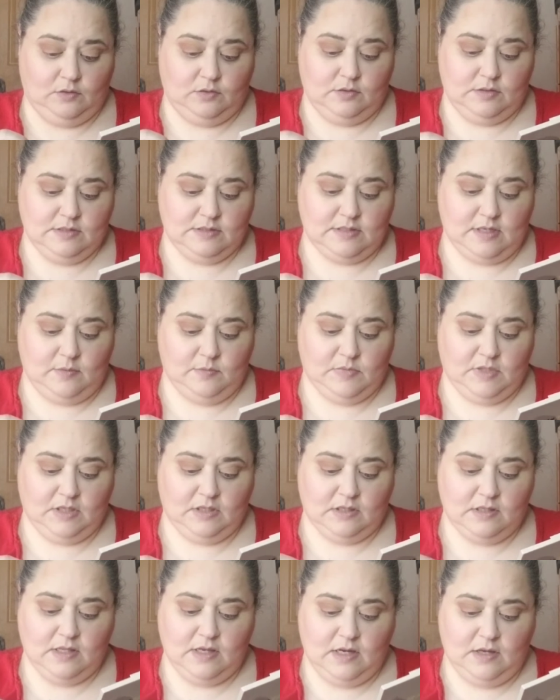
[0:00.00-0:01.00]
do the same thing
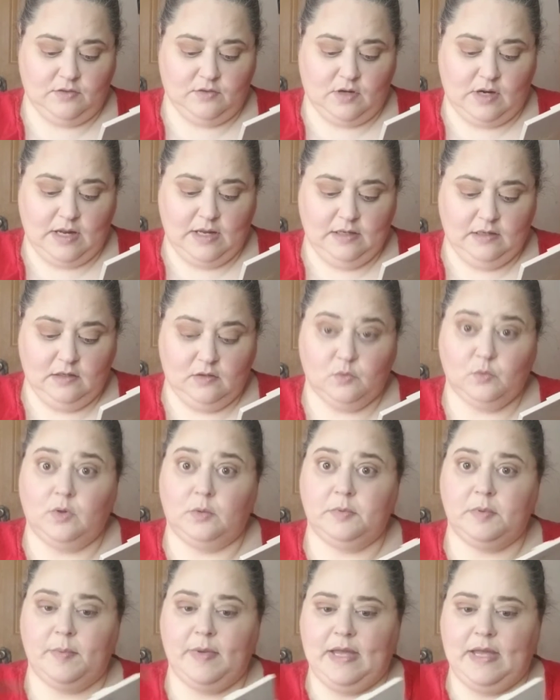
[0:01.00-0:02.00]
to the other eye and we'll
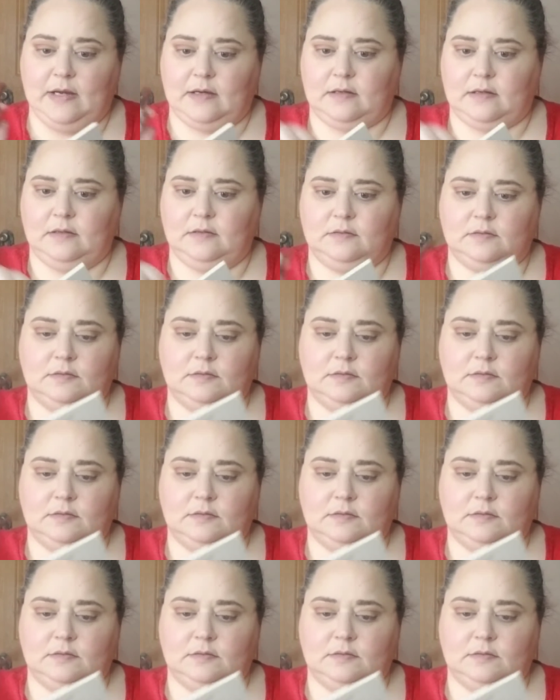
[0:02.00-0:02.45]
be back.